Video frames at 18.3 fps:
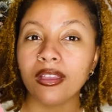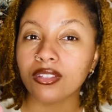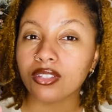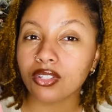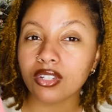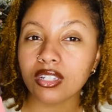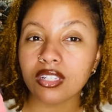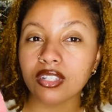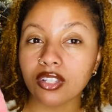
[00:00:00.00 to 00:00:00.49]

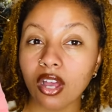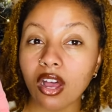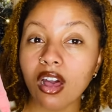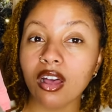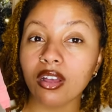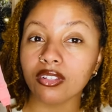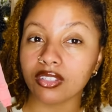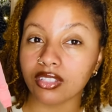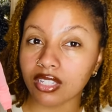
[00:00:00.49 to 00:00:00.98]
so this
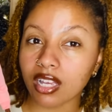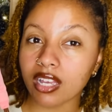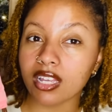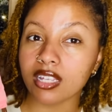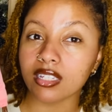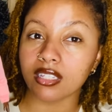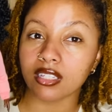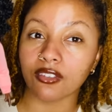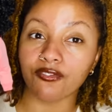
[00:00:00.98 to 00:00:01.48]
doll
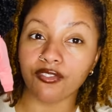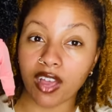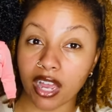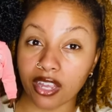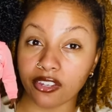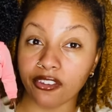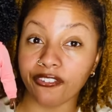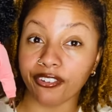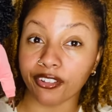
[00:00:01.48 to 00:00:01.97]
does
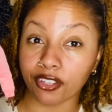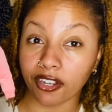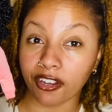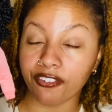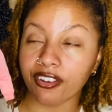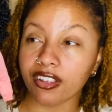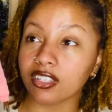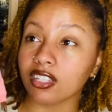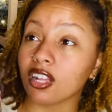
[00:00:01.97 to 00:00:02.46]
value for
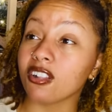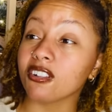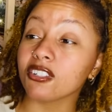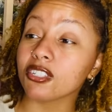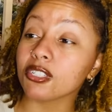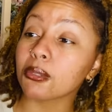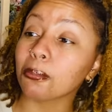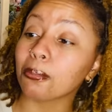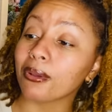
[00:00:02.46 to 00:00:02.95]

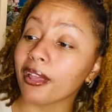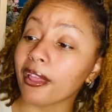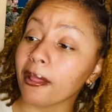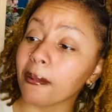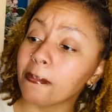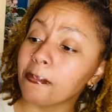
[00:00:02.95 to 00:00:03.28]
$35 but